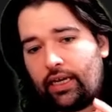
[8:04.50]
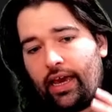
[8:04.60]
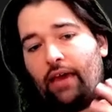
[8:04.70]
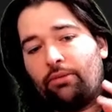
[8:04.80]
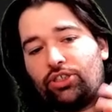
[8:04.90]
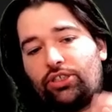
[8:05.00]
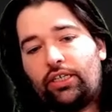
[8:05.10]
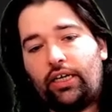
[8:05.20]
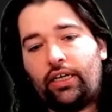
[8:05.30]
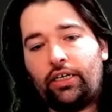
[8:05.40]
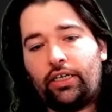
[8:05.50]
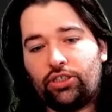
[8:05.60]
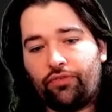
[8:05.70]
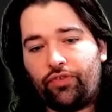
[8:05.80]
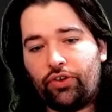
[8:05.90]
Hamish did an
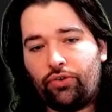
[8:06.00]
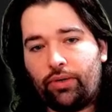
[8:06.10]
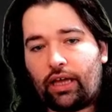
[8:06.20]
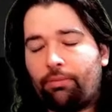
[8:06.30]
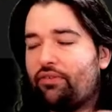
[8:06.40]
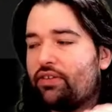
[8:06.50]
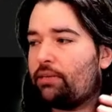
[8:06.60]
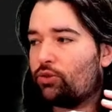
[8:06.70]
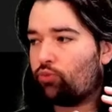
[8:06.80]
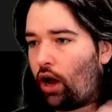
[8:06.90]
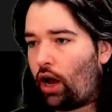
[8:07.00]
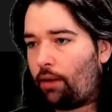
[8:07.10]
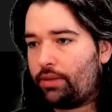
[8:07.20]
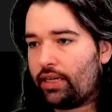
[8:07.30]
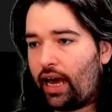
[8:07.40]
interview with, I believe his name is
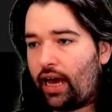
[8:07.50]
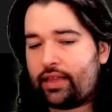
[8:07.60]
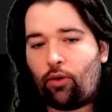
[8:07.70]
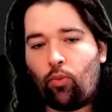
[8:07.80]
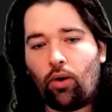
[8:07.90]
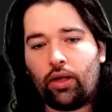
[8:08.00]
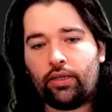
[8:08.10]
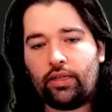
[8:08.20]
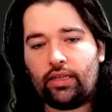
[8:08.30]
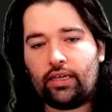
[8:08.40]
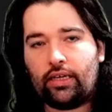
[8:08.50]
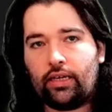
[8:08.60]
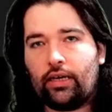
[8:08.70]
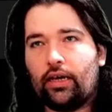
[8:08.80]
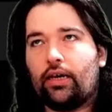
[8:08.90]
Rob, the guy that won
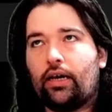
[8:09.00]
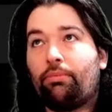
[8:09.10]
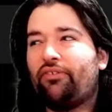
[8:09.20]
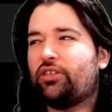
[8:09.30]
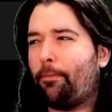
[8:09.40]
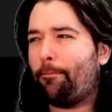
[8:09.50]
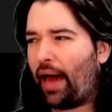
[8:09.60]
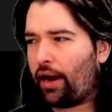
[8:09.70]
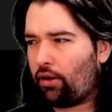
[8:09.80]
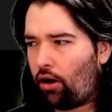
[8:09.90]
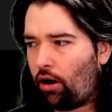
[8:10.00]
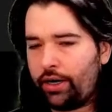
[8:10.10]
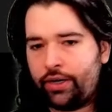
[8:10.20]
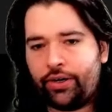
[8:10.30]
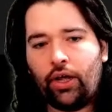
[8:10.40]
the, I believe it was a Battle
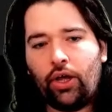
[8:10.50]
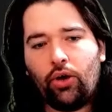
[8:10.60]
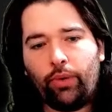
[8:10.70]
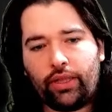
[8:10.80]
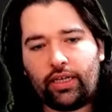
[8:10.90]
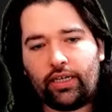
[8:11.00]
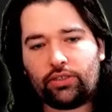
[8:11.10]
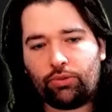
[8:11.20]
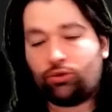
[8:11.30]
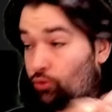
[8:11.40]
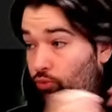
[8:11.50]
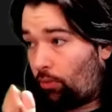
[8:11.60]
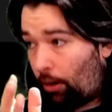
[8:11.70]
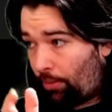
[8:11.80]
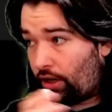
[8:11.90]
Hardened with this, which was
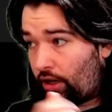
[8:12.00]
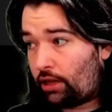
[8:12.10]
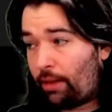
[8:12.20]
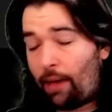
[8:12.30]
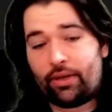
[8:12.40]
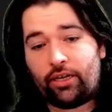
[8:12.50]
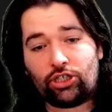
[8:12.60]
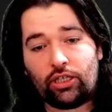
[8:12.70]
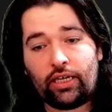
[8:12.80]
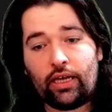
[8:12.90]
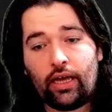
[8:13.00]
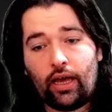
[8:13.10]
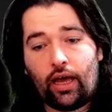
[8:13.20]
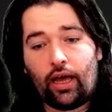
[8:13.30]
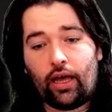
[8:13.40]
what put it on the map initially.
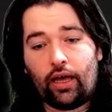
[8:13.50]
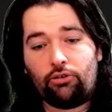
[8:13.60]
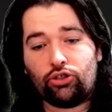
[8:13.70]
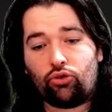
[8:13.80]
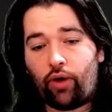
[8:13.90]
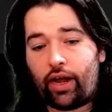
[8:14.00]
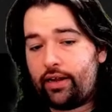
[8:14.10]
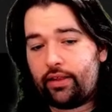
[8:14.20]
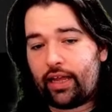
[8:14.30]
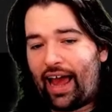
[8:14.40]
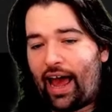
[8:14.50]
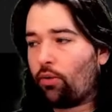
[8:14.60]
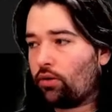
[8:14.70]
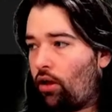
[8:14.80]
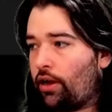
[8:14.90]
It was a great, like,
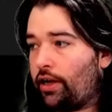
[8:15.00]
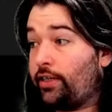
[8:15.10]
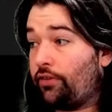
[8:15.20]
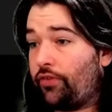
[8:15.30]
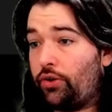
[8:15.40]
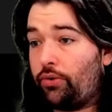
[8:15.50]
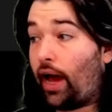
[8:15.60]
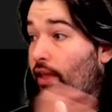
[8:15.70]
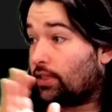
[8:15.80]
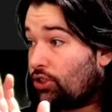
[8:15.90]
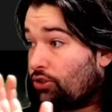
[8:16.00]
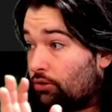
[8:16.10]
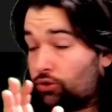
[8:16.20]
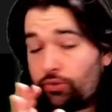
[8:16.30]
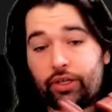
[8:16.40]
hour-long interview. I listened to it.
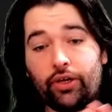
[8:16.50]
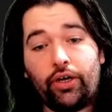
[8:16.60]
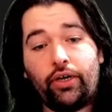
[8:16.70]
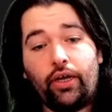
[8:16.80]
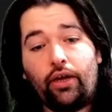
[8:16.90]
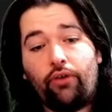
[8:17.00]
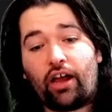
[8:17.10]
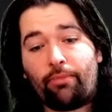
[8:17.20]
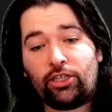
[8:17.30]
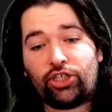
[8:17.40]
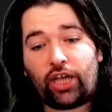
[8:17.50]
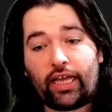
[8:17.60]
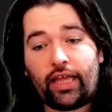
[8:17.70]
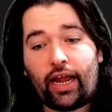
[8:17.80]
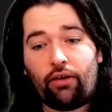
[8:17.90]
It was really good. Recommend
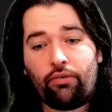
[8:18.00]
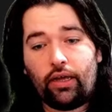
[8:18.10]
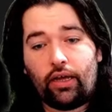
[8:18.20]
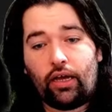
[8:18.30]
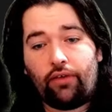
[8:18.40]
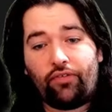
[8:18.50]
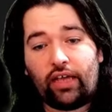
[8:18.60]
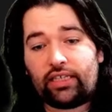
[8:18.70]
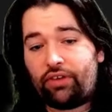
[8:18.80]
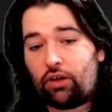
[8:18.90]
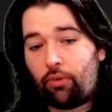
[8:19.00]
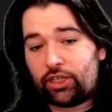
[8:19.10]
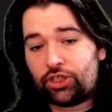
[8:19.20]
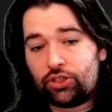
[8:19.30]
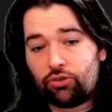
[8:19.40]
checking that out. If you guys have any
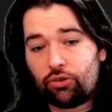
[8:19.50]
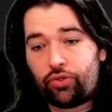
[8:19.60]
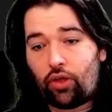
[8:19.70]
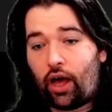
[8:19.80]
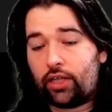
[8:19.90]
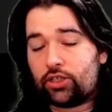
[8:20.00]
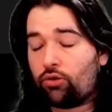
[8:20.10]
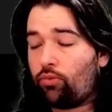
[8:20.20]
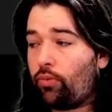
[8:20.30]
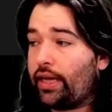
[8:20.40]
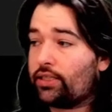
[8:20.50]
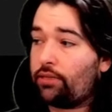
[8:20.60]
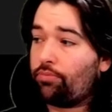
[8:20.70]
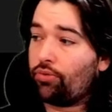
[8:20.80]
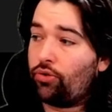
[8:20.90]
questions or thoughts or ways to
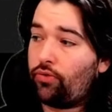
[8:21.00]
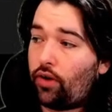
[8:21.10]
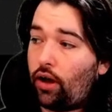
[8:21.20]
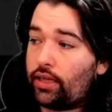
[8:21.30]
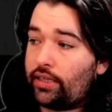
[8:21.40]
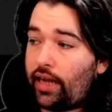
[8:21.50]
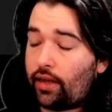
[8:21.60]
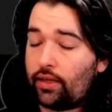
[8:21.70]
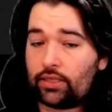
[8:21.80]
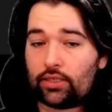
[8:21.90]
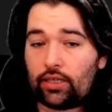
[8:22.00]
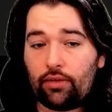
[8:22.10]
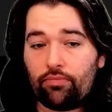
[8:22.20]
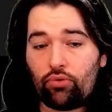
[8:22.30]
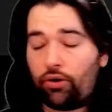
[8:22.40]
improve on the deck list,
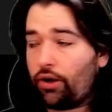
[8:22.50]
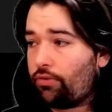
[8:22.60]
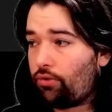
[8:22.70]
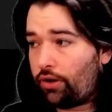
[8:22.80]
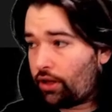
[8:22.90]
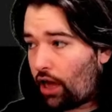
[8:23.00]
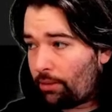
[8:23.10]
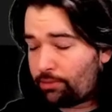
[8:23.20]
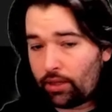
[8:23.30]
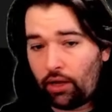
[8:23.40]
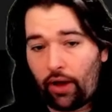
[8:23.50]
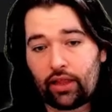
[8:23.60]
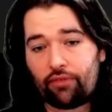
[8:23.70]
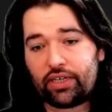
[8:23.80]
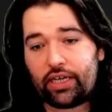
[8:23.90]
throw it in the comments below. I'd
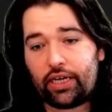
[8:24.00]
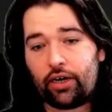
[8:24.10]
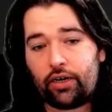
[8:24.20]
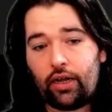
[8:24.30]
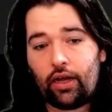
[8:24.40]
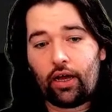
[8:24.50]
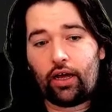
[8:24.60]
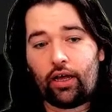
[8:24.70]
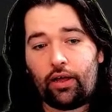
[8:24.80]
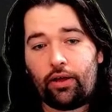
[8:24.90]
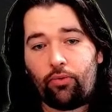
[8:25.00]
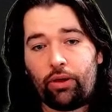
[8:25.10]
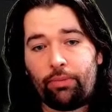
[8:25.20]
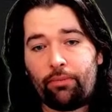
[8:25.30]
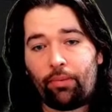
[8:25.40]
love to hear it.
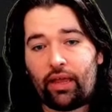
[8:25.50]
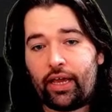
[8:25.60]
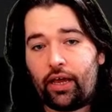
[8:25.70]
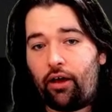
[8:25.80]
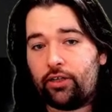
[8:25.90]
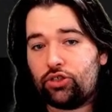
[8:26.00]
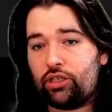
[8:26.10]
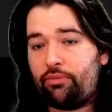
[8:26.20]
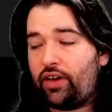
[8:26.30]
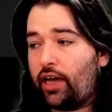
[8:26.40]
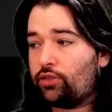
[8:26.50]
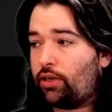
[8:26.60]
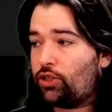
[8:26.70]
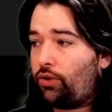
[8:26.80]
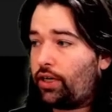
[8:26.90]
We've been playing it on stream. If you guys
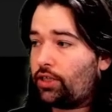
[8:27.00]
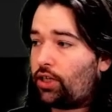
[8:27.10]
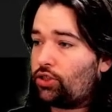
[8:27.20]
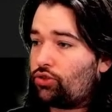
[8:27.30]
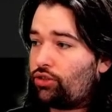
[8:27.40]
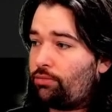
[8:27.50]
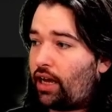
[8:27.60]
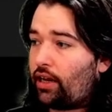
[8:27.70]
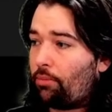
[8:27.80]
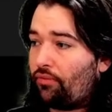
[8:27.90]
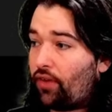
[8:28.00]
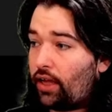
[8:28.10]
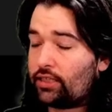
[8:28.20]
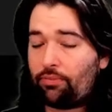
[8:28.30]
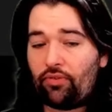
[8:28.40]
want to join us on stream, I got a couple
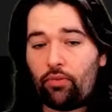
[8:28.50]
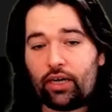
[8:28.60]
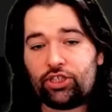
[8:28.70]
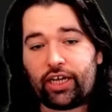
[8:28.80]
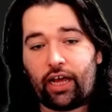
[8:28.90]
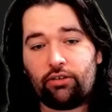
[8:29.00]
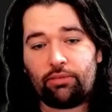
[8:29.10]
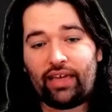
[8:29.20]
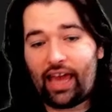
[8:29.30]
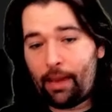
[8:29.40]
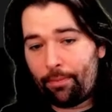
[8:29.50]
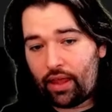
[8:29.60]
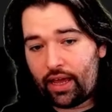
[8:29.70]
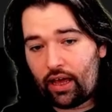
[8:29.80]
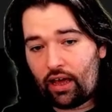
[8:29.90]
VODs up if you want to check out some
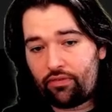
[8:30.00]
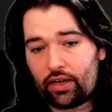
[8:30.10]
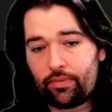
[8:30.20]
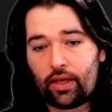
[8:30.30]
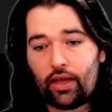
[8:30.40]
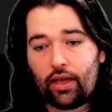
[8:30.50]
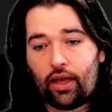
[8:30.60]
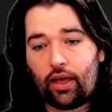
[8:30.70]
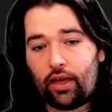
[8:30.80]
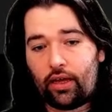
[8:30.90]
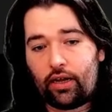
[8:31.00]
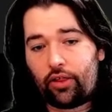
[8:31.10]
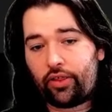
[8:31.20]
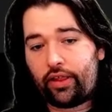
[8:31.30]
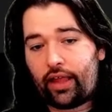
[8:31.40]
gameplay of it. And
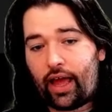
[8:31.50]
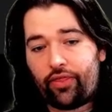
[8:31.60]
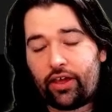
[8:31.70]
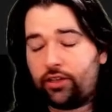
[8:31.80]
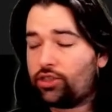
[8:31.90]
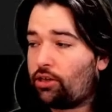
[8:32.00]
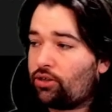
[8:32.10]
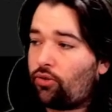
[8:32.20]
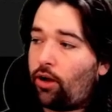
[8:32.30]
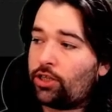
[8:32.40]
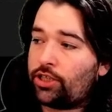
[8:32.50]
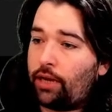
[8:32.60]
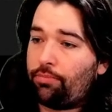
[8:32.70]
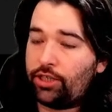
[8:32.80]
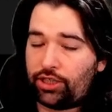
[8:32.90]
other than that, thank you so much for watching. I
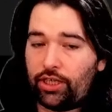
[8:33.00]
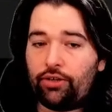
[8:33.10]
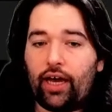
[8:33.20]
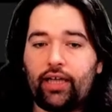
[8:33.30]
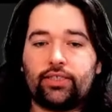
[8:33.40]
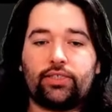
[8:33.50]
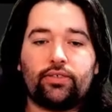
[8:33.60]
appreciate you guys.